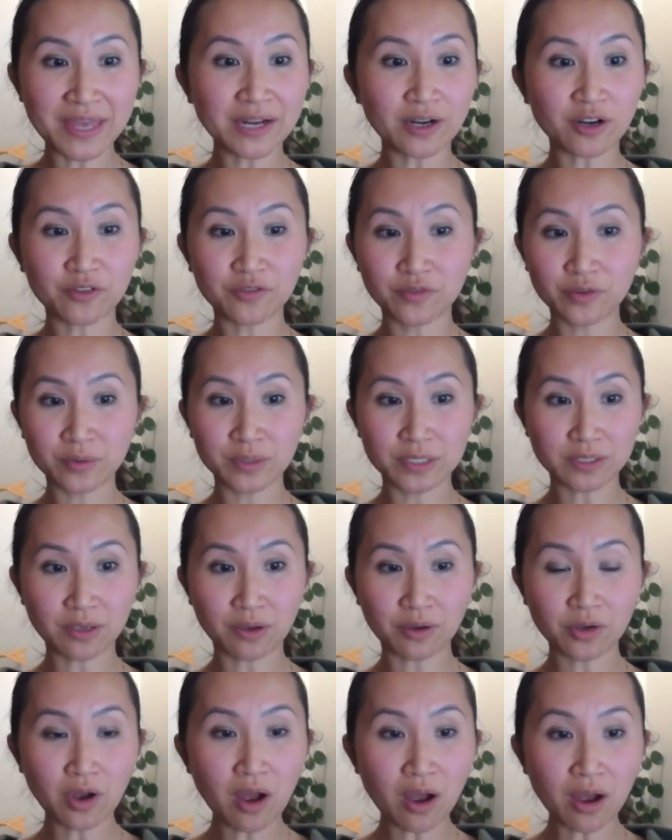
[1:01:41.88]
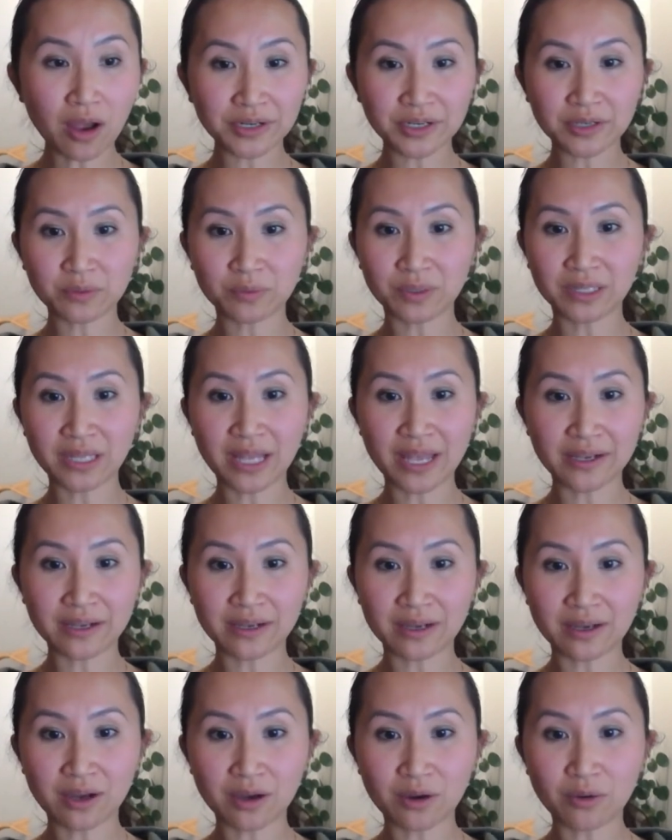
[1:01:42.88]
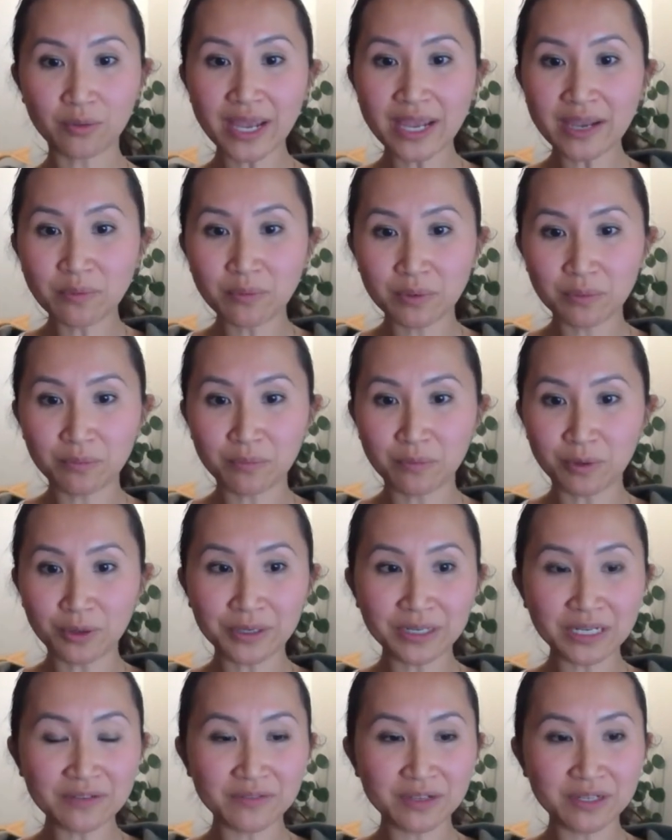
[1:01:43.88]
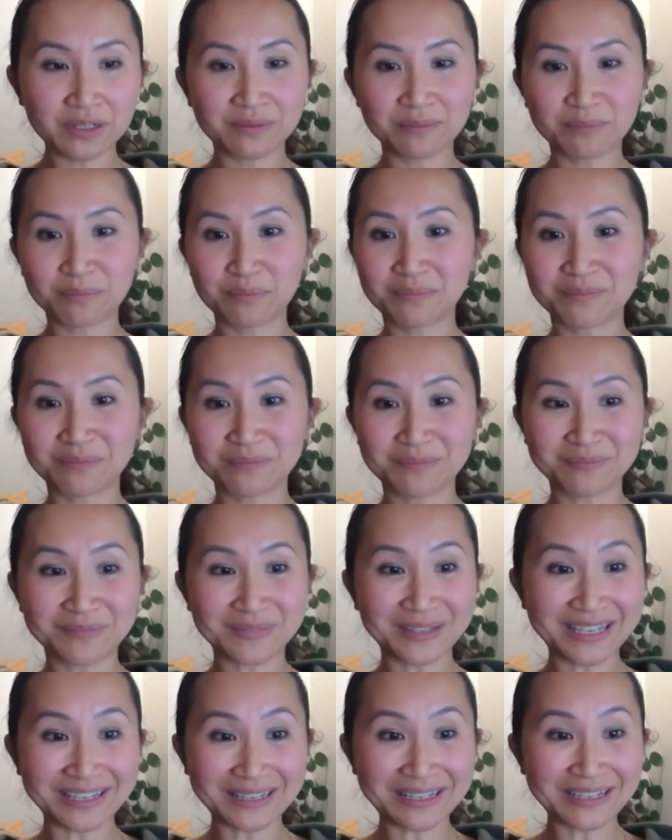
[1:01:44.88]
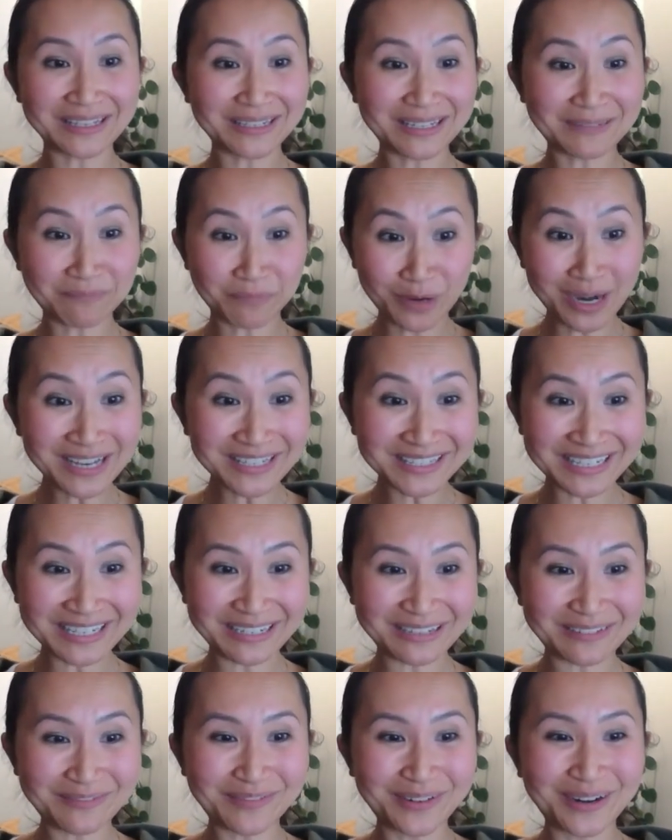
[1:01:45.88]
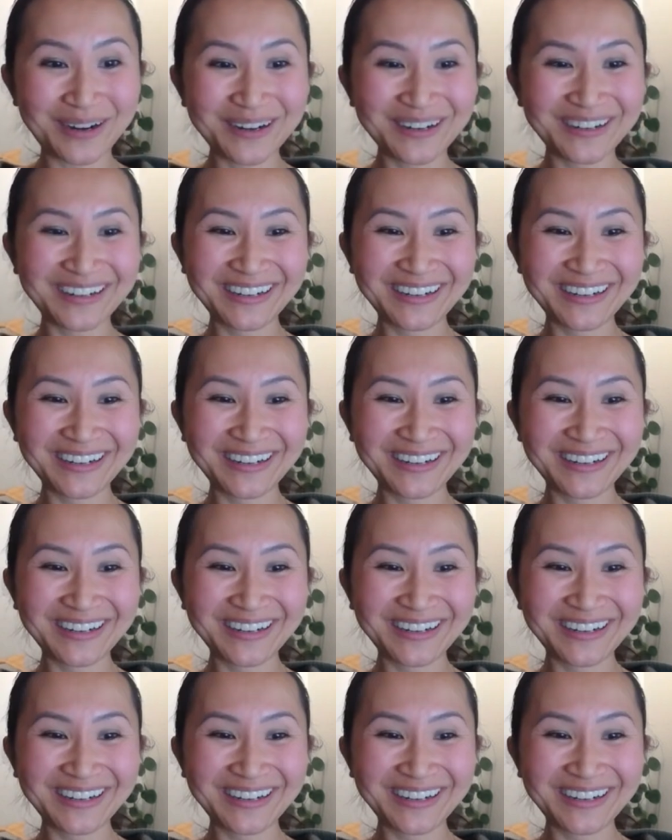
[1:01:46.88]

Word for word: then our food is all gone. And we're like, okay, we weren't even present for,